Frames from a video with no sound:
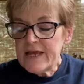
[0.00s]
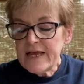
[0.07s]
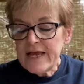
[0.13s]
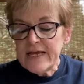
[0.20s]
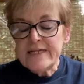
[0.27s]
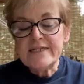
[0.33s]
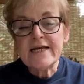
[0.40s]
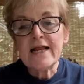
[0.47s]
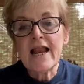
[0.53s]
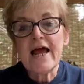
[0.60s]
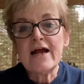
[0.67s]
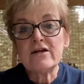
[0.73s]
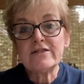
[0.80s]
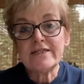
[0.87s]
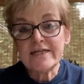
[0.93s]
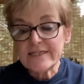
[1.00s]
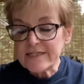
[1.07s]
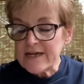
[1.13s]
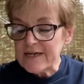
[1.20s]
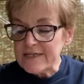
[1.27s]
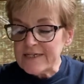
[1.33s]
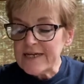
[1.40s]
He declares his
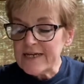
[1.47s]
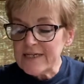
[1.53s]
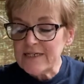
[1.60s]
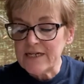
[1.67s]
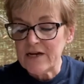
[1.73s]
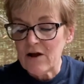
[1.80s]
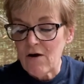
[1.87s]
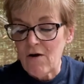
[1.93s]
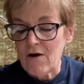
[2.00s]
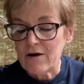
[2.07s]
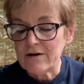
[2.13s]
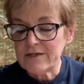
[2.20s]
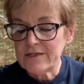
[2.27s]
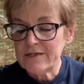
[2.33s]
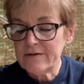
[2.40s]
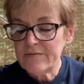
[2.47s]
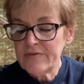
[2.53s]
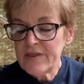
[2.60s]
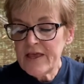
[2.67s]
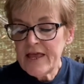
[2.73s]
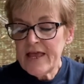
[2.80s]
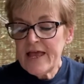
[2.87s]
contented heart.
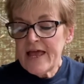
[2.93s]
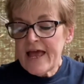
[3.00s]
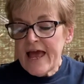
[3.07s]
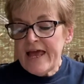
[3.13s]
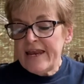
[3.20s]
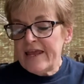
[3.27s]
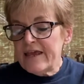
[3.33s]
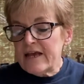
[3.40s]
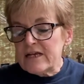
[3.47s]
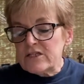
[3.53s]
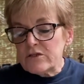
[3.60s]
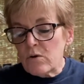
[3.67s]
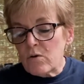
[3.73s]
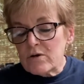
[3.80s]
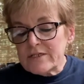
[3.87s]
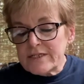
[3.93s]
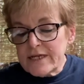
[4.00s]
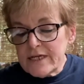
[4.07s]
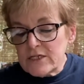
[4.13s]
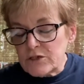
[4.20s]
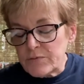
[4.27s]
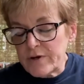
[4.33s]
And he exhorts
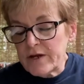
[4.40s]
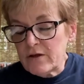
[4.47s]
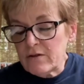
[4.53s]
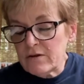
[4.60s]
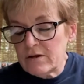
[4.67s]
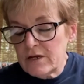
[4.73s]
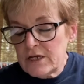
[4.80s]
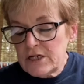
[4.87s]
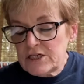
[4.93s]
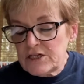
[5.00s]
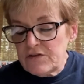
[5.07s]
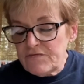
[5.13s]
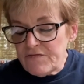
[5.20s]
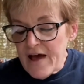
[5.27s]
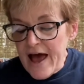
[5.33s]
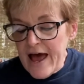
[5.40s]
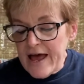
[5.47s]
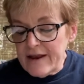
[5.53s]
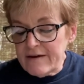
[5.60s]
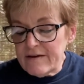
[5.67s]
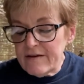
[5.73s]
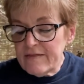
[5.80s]
Israel to
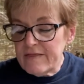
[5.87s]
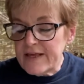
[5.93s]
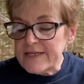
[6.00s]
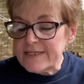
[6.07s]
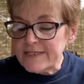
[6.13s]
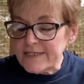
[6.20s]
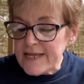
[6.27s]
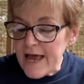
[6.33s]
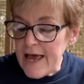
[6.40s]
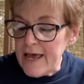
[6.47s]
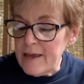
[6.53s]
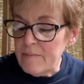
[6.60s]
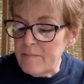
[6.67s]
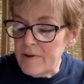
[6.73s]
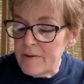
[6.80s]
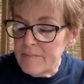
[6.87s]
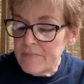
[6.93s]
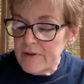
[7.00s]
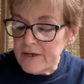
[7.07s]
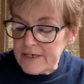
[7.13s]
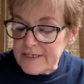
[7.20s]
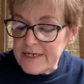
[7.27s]
find this same
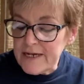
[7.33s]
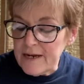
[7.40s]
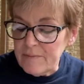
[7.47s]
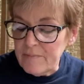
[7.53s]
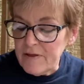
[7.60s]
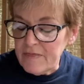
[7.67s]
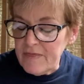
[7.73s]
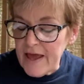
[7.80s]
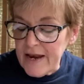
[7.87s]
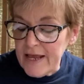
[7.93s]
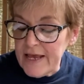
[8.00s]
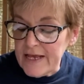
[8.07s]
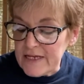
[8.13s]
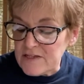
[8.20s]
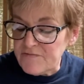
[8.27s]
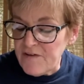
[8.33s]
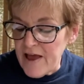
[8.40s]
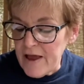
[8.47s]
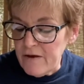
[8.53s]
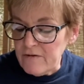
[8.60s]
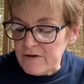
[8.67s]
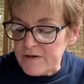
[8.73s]
contentment that he has
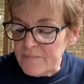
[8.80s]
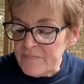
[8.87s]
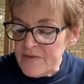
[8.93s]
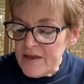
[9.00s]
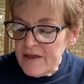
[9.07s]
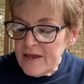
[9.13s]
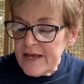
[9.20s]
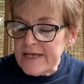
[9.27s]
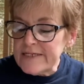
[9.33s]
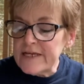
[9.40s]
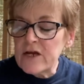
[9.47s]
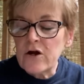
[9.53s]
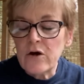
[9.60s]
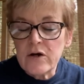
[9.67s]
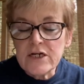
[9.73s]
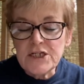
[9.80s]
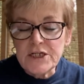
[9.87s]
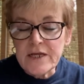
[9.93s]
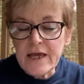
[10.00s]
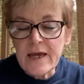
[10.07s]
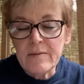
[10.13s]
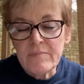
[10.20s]
found. He's
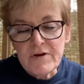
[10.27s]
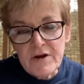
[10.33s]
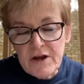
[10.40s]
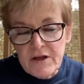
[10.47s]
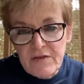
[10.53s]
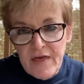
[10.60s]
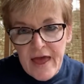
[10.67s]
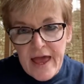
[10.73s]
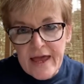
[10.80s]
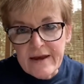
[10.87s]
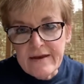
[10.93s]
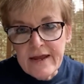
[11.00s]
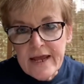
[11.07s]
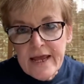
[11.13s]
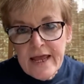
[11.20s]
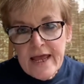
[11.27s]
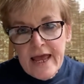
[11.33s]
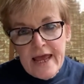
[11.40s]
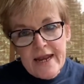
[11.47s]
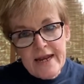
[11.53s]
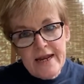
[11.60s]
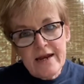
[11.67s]
encouraging him to do that.
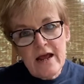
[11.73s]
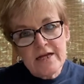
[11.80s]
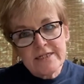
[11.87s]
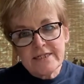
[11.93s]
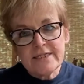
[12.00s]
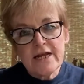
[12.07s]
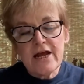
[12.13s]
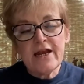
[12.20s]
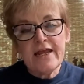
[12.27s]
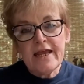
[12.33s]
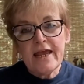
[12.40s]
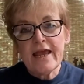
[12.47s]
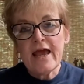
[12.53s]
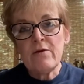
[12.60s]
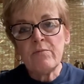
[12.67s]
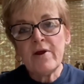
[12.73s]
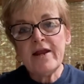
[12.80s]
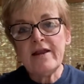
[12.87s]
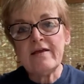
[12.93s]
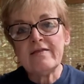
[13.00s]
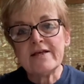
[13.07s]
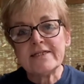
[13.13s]
And in us studying and
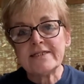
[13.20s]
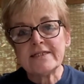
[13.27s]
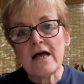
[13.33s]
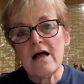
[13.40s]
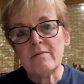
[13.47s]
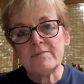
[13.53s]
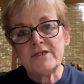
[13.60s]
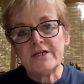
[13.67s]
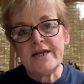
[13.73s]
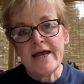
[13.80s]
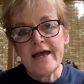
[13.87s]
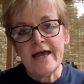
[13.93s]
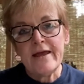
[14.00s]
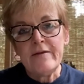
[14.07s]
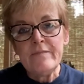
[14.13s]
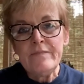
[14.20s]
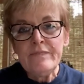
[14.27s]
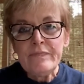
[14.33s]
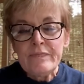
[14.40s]
reading this psalm today,